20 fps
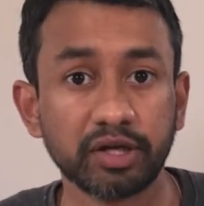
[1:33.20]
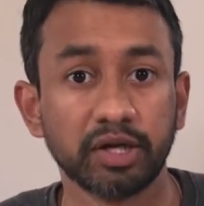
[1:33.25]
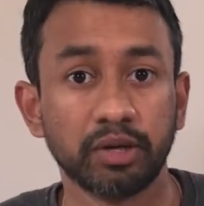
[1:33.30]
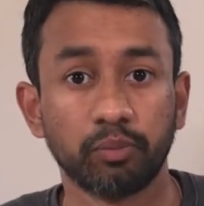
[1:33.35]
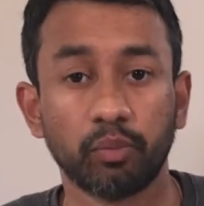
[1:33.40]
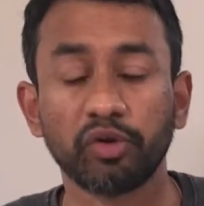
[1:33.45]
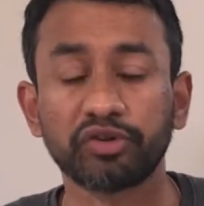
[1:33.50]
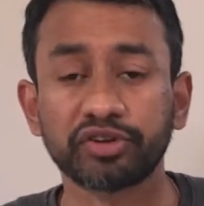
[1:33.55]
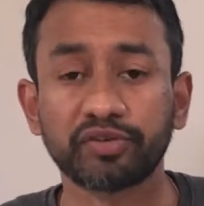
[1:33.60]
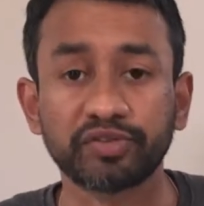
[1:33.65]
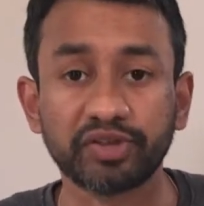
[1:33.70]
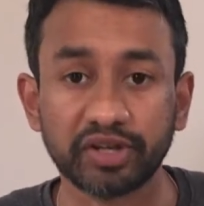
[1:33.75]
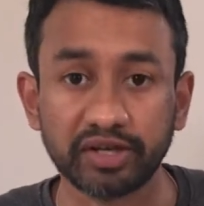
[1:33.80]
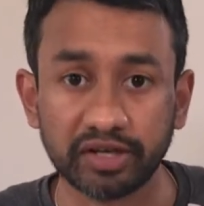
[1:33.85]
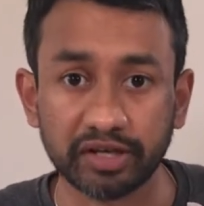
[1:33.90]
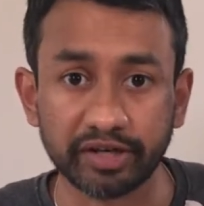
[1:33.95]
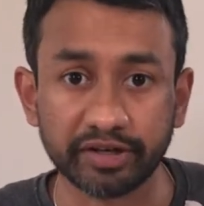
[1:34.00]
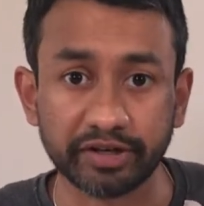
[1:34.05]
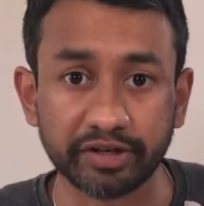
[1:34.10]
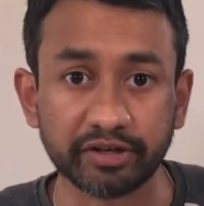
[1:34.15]
Most of the
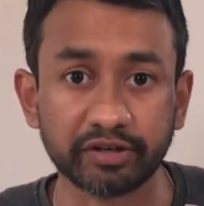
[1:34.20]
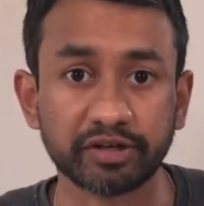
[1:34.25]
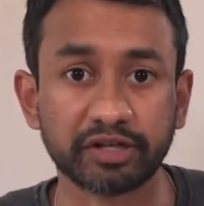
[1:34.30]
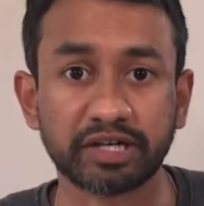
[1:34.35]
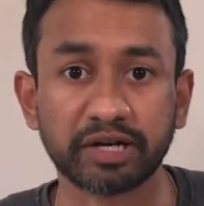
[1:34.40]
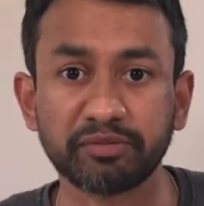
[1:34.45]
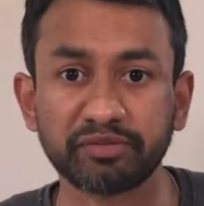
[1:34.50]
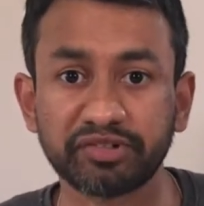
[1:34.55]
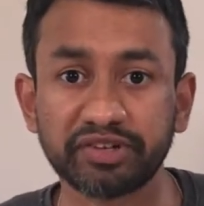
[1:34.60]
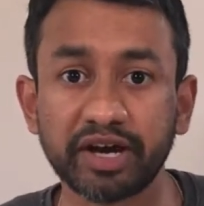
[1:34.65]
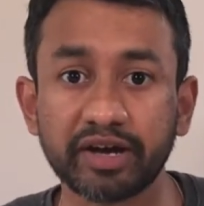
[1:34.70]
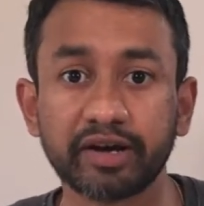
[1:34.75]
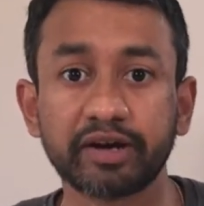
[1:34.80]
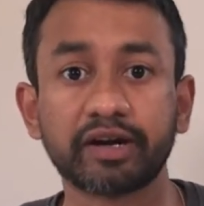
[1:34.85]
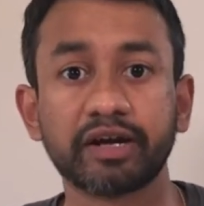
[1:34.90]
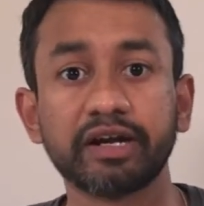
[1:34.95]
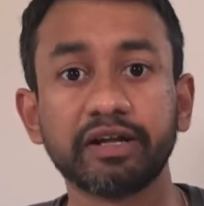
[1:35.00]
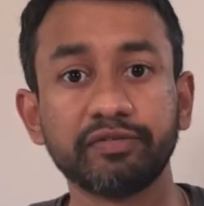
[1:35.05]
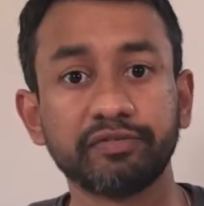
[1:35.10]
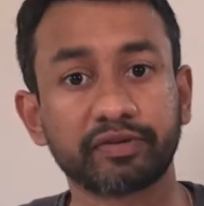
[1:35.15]
learning comes
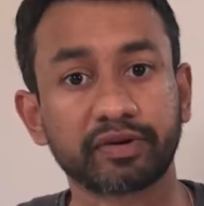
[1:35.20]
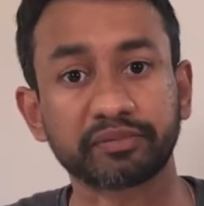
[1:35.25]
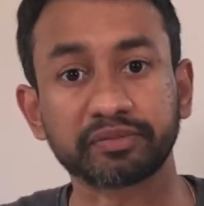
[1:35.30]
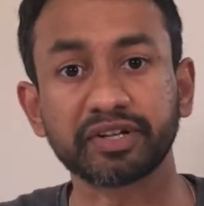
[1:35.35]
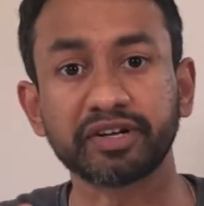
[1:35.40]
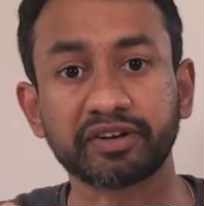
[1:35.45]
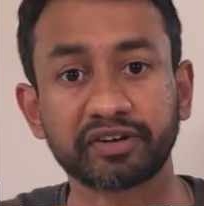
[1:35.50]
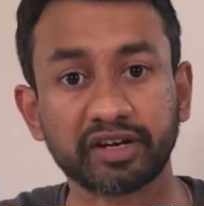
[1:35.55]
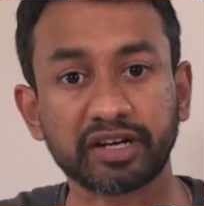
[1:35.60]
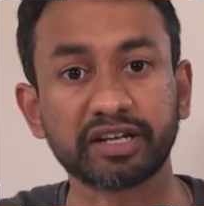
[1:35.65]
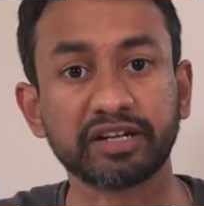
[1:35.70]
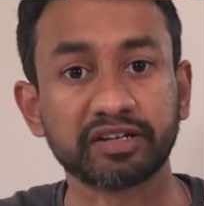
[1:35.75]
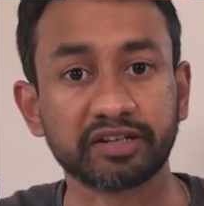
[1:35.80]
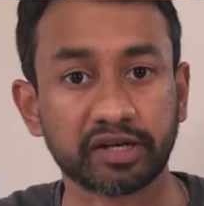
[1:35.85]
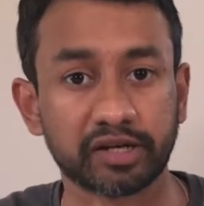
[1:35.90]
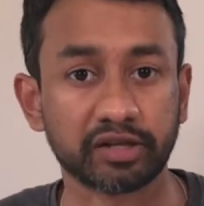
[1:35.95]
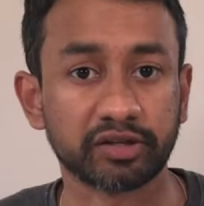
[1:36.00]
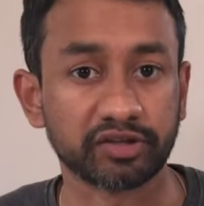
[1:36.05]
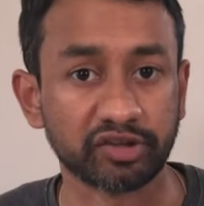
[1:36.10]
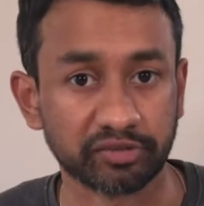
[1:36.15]
directly from the training
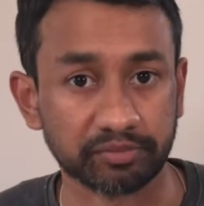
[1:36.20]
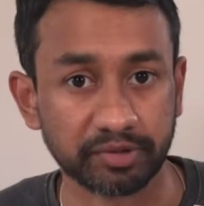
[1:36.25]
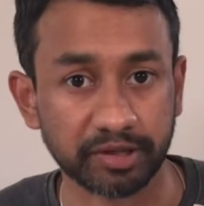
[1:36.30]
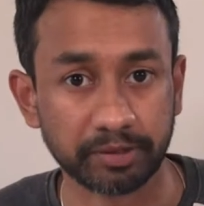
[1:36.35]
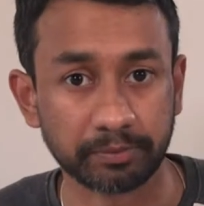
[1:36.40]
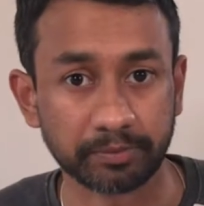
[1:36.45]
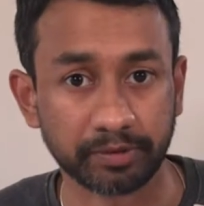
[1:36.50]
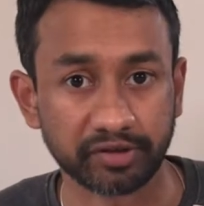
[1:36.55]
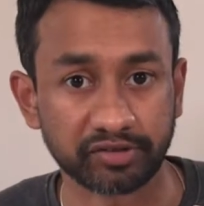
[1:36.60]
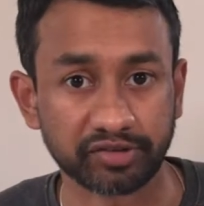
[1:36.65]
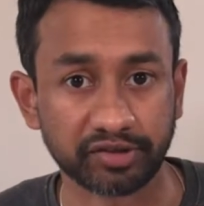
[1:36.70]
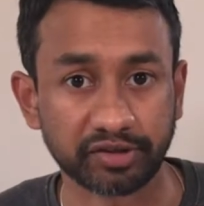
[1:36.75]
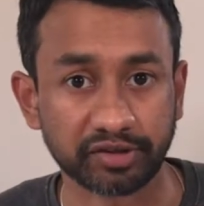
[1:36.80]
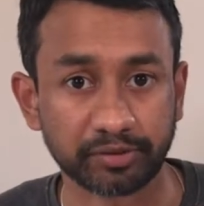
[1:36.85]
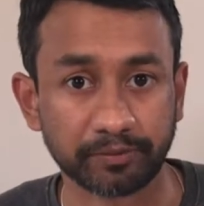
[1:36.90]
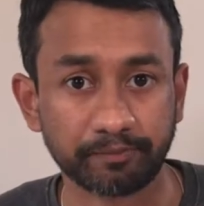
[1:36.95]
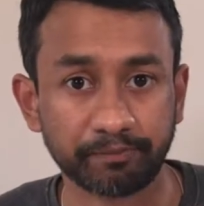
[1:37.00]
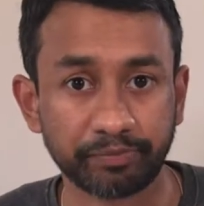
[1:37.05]
data that is being present.